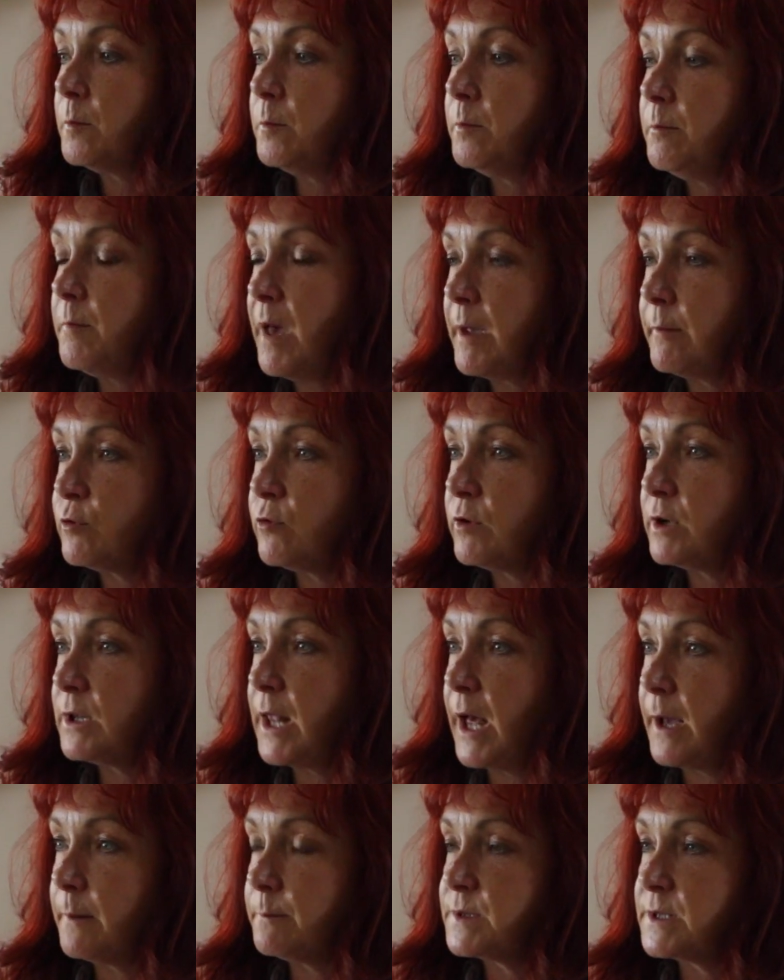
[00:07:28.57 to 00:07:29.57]
memory
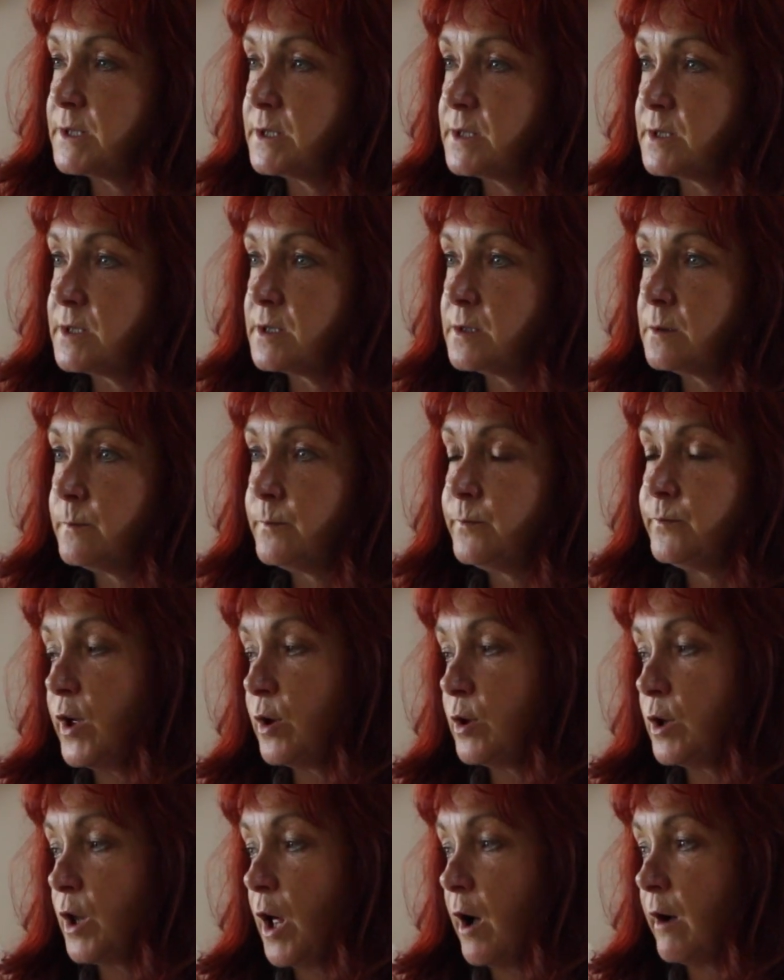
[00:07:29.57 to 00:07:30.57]
lapses.
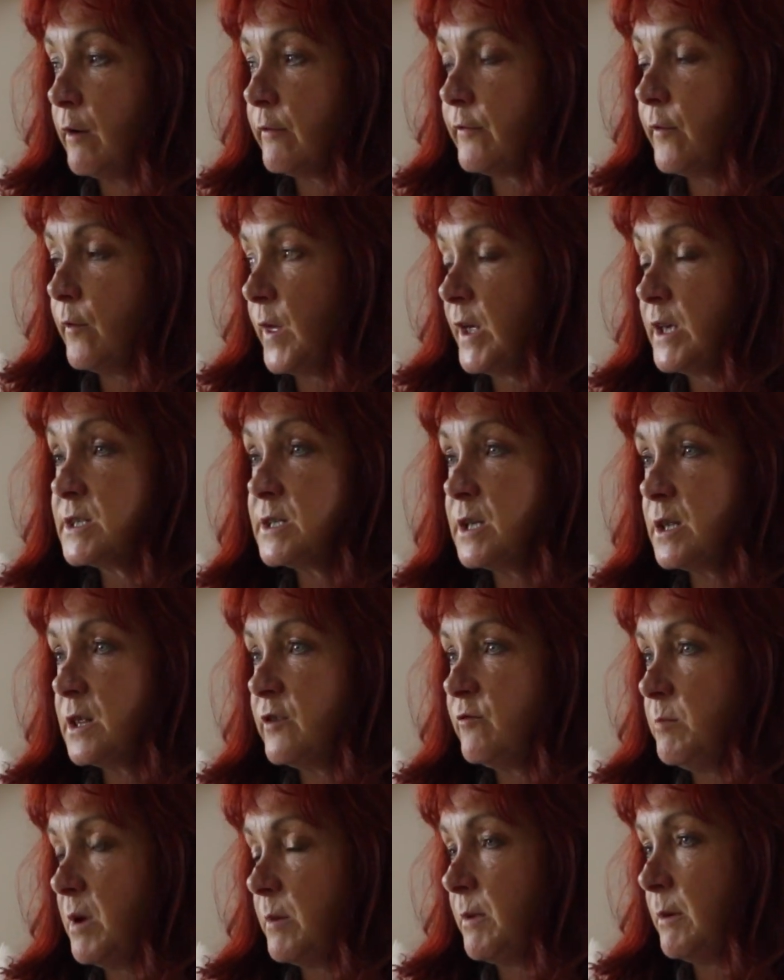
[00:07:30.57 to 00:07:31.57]
They'll have things that
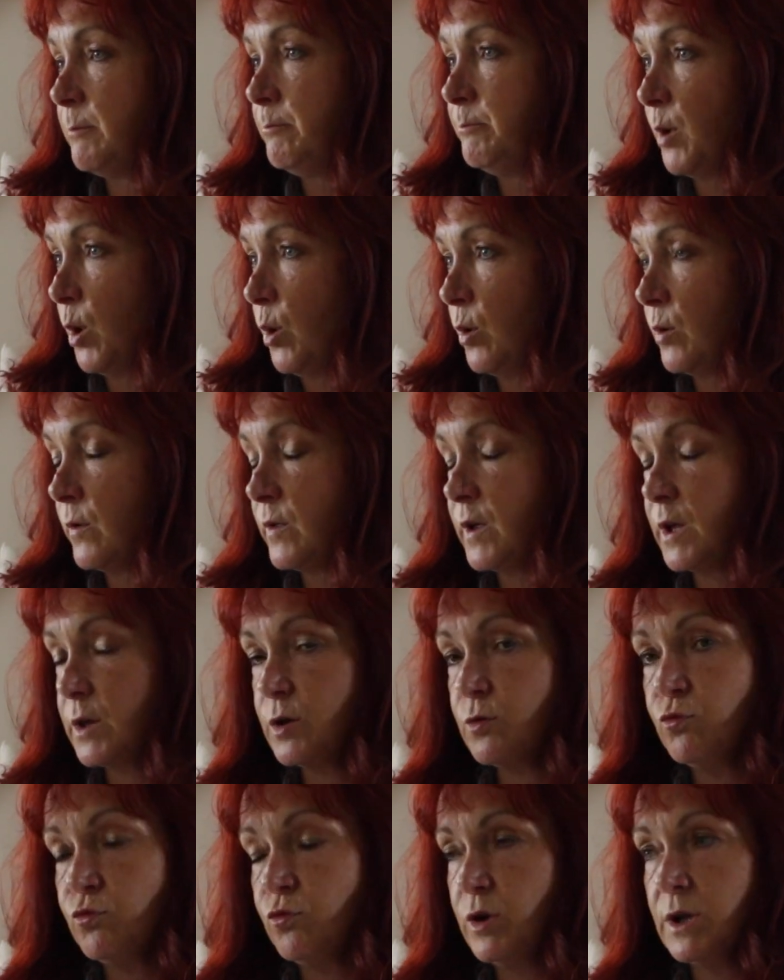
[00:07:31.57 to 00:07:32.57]
they've maybe bought that
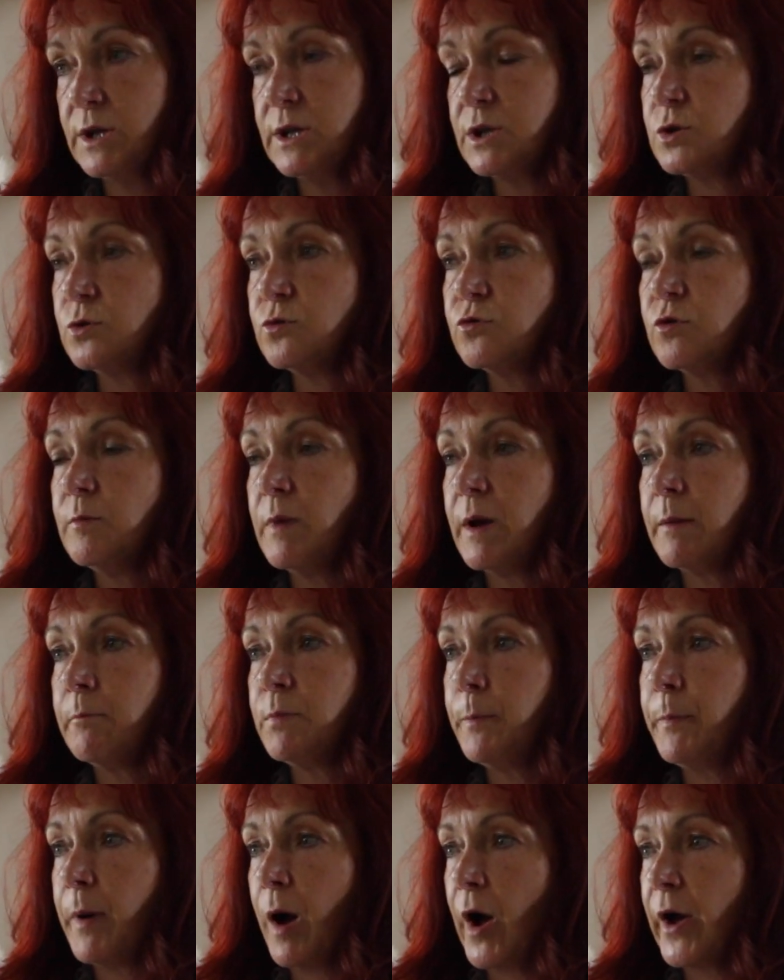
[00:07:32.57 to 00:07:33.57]
they really don't
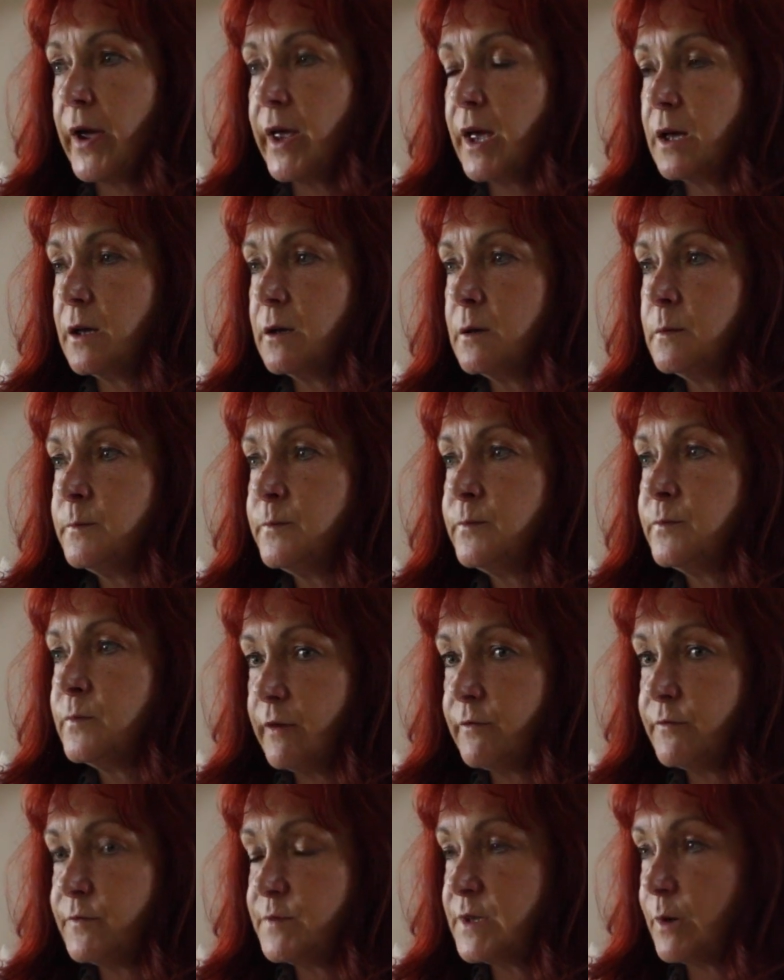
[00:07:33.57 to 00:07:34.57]
remember buying.
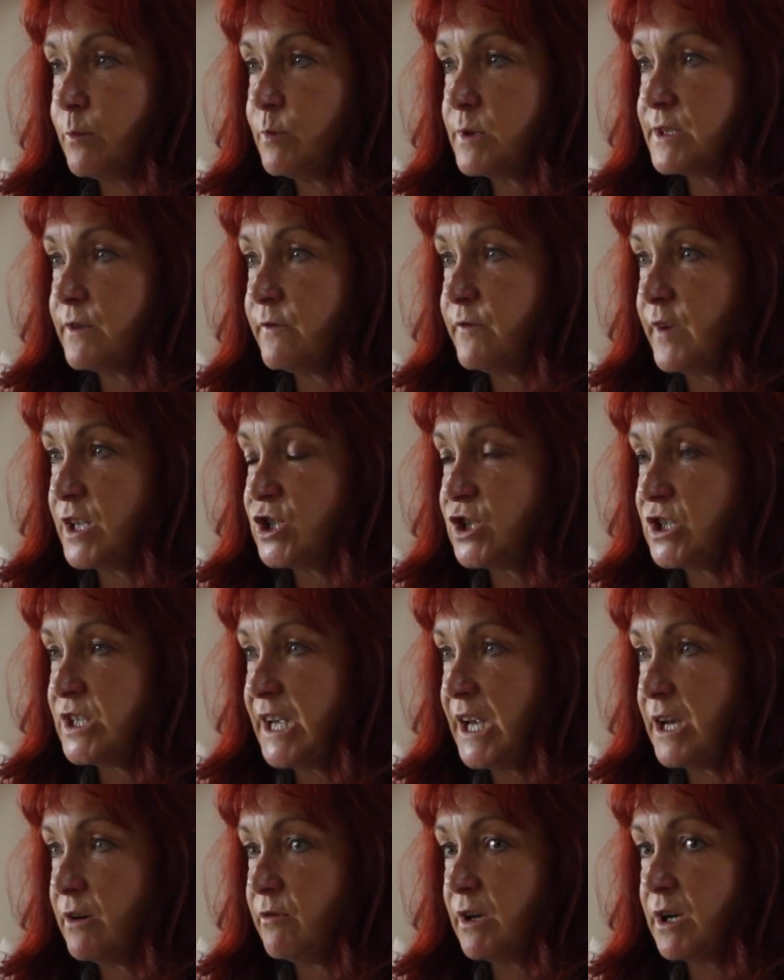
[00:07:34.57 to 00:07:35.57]
If someone's a
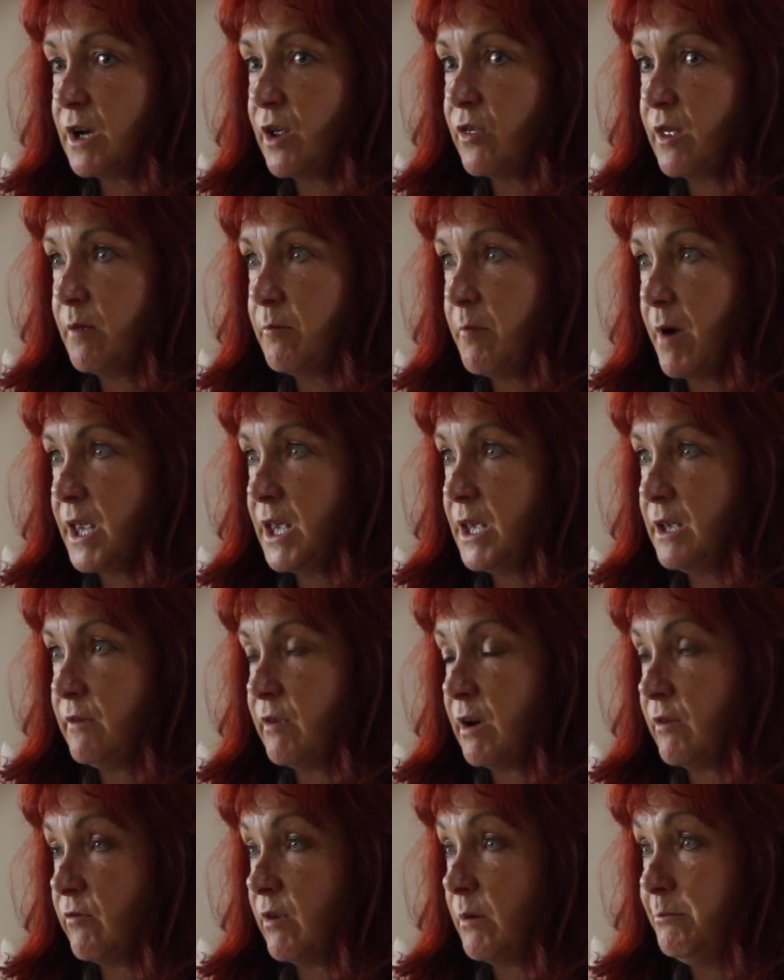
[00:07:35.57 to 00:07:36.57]
vegetarian, they might
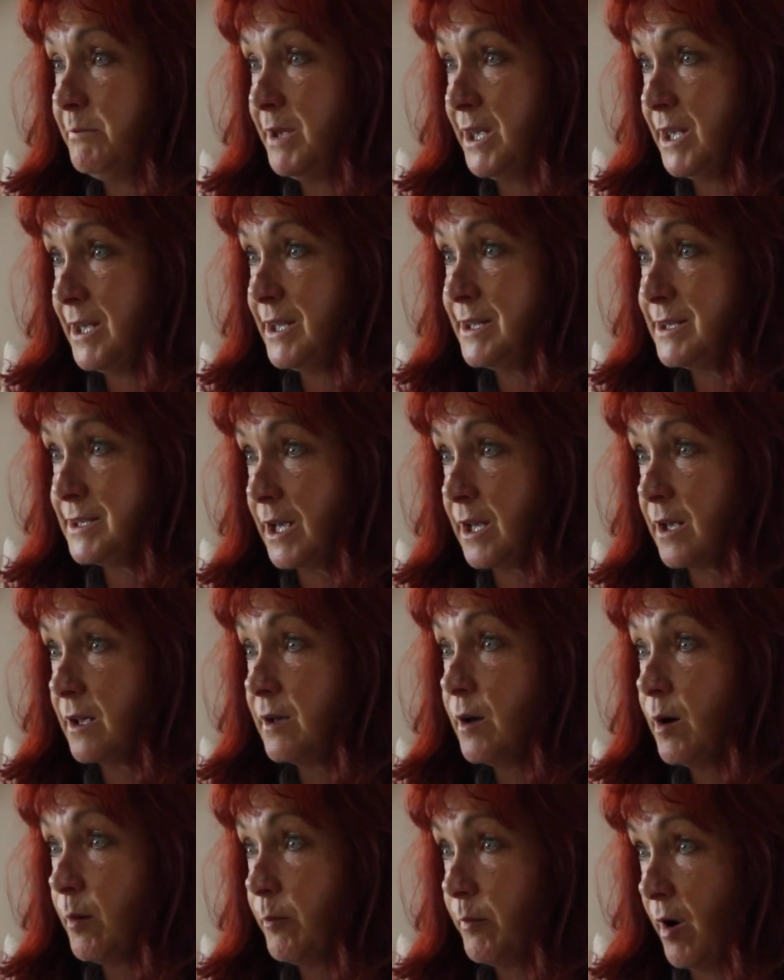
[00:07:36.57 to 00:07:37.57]
even have a meat eating
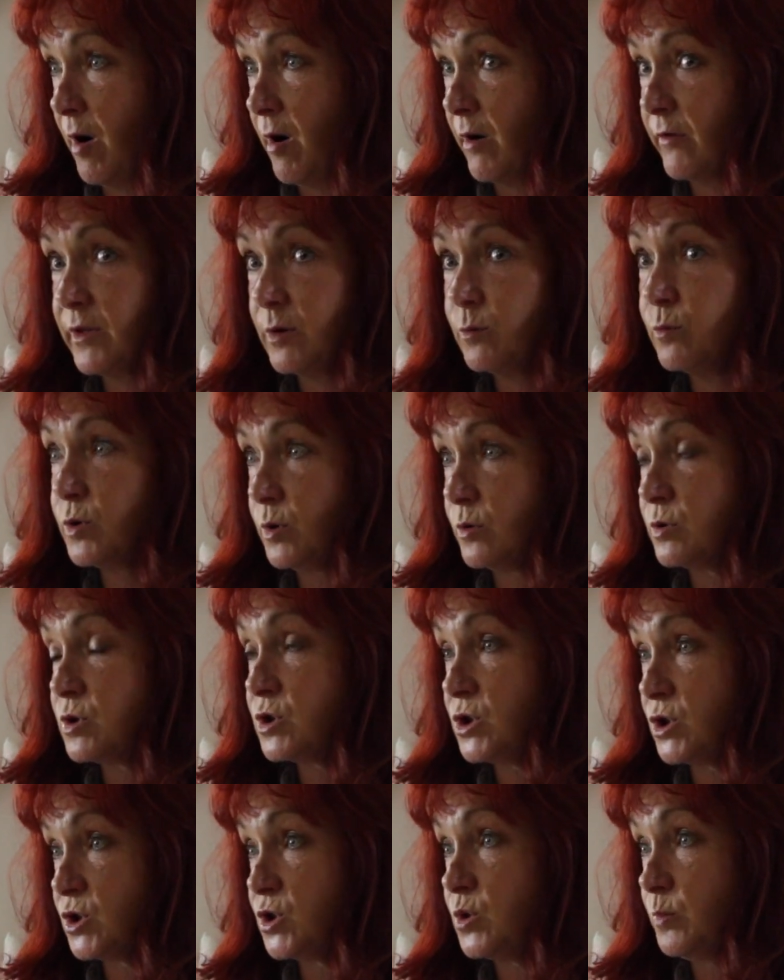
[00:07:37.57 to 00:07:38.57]
part that will go
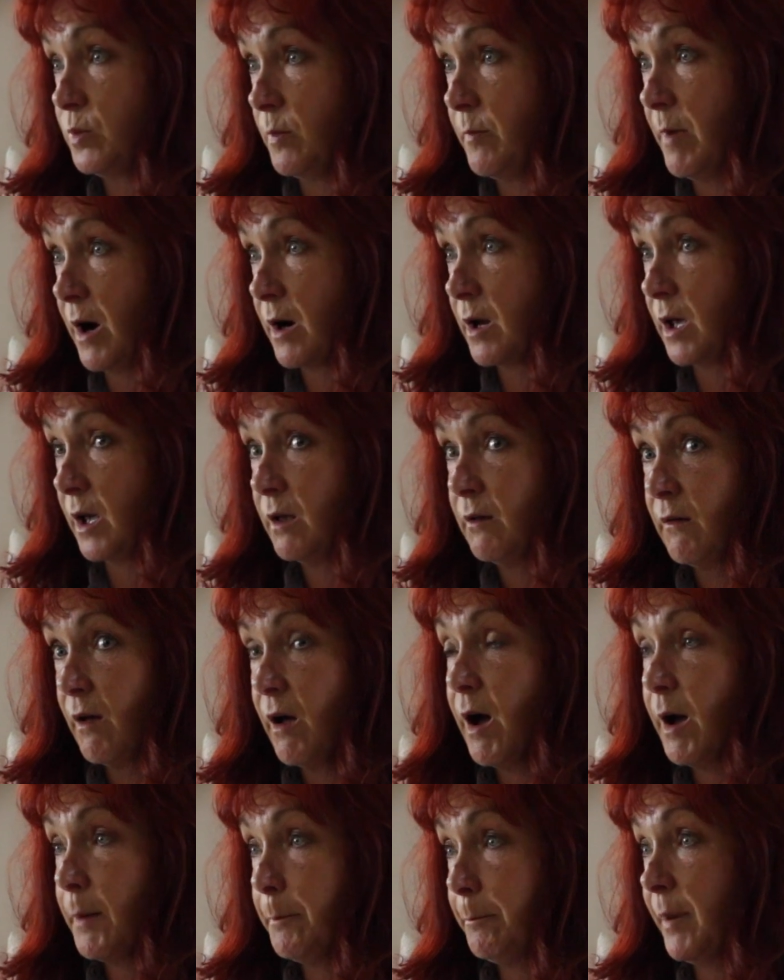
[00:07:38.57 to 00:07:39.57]
to the supermarket
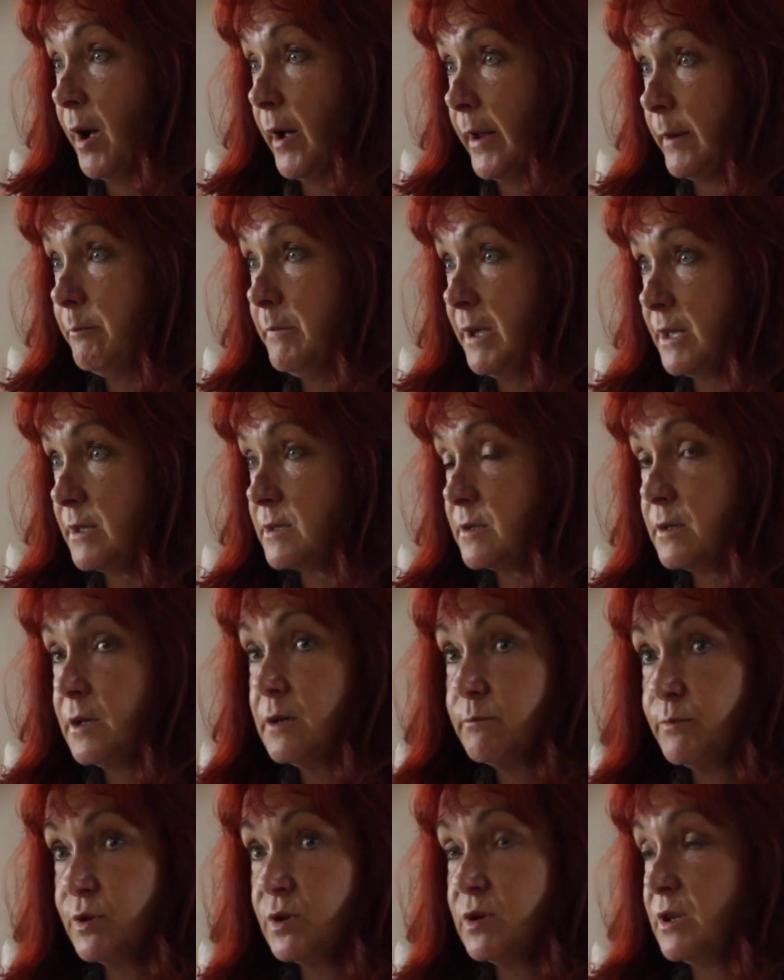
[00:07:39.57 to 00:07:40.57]
and buy meat,
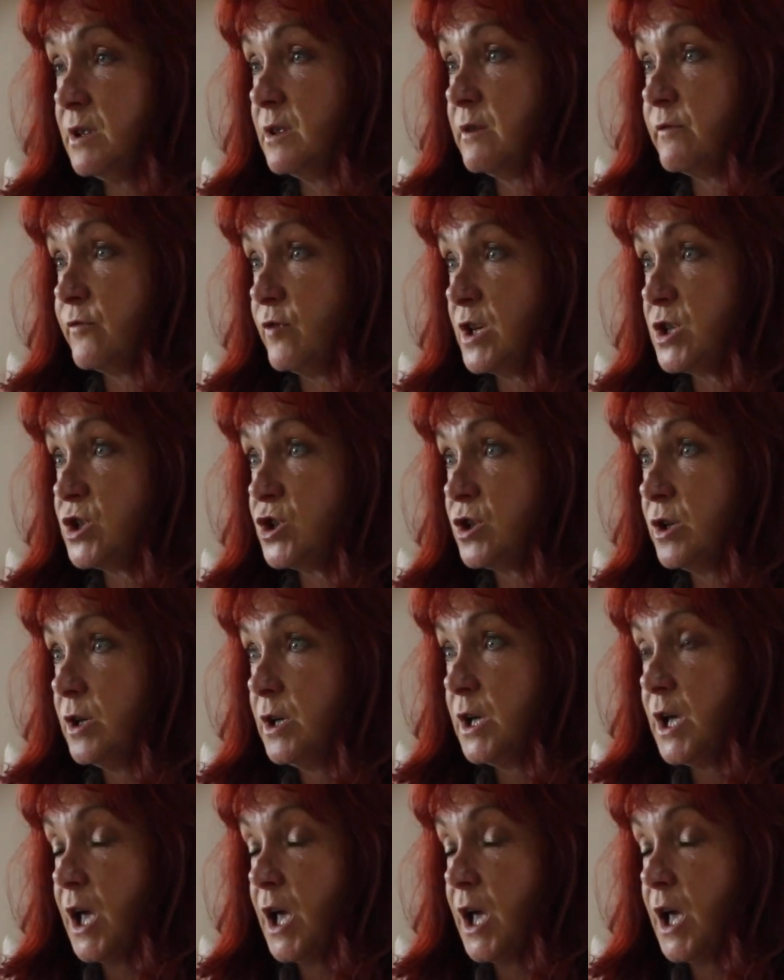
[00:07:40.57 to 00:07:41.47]
put it in the fridge.